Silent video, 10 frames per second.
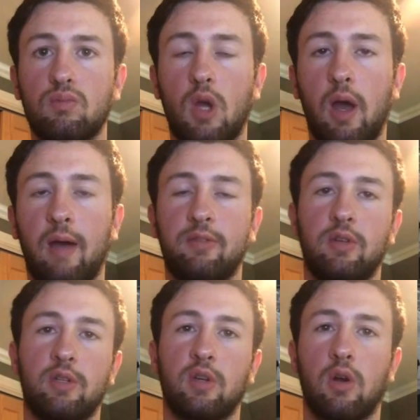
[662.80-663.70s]
I have
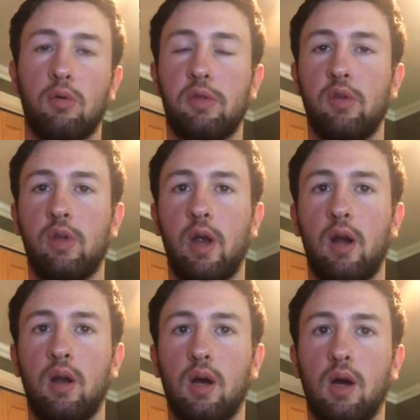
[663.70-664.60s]
to disagree with you
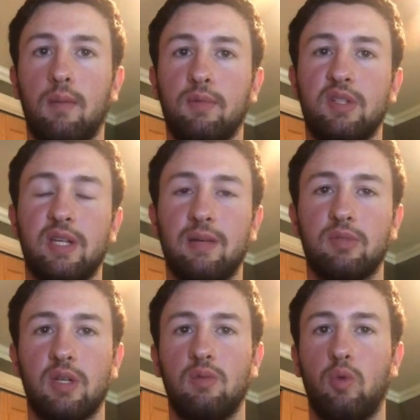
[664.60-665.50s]
there. This
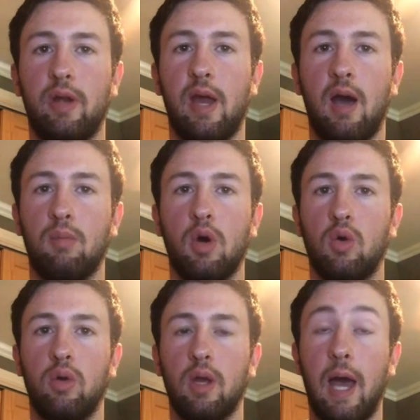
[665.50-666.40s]
team's in win now
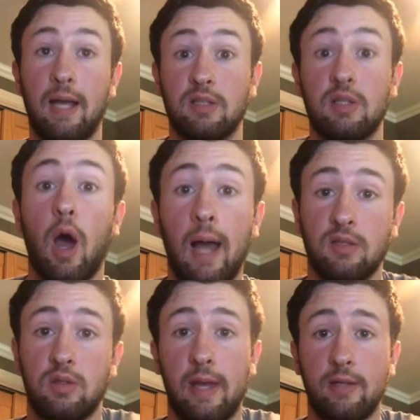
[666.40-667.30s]
mode, as
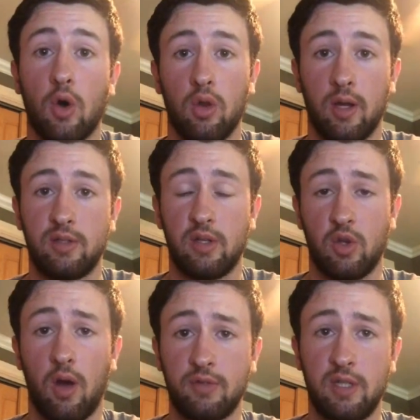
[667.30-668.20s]
they told us this
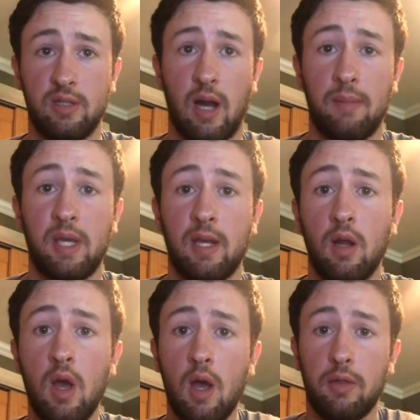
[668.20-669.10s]
offseason. I mean,
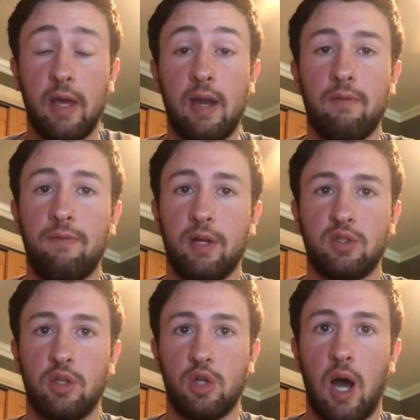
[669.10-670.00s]
they didn't
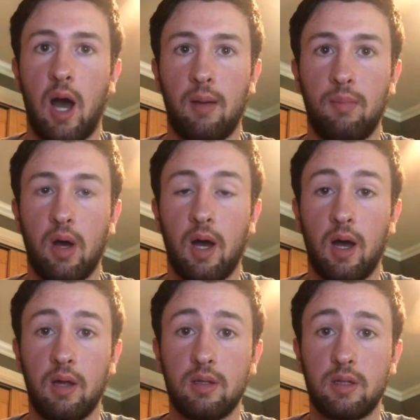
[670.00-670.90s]
finish the job.
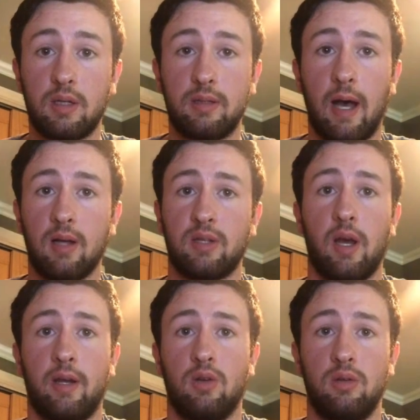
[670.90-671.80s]
Dallas
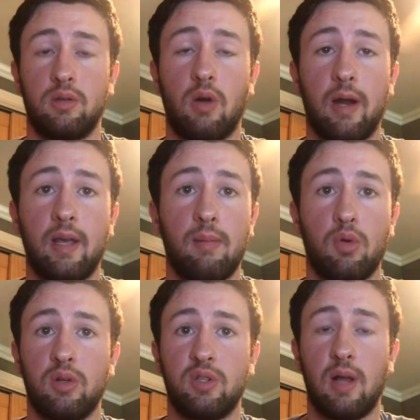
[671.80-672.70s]
Keuchel and Craig
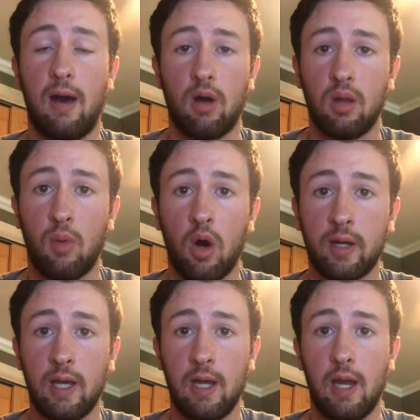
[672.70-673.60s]
Kimbrel are still out on the market,